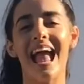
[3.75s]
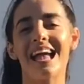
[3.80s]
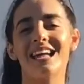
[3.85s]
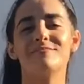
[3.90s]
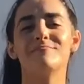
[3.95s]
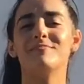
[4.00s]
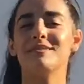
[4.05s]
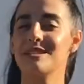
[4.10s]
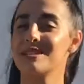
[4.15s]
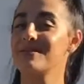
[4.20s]

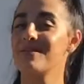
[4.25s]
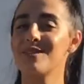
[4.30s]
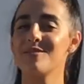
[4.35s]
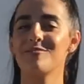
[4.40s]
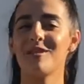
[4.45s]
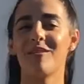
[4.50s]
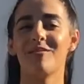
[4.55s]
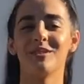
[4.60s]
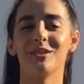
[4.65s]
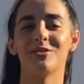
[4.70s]
and
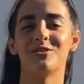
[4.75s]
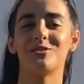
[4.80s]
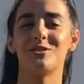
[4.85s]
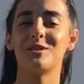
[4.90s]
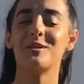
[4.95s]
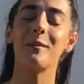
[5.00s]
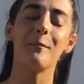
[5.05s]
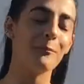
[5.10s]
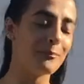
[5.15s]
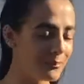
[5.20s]
Misfit
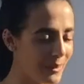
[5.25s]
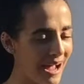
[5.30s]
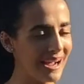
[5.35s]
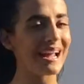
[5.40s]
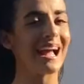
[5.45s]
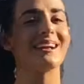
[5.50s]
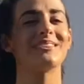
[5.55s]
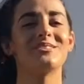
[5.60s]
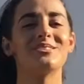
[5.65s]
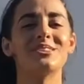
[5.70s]
Revolution
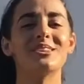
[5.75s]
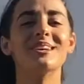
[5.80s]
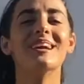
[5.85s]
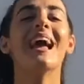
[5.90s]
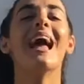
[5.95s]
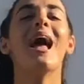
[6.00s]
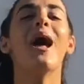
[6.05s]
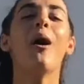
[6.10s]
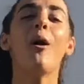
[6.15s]
back at you.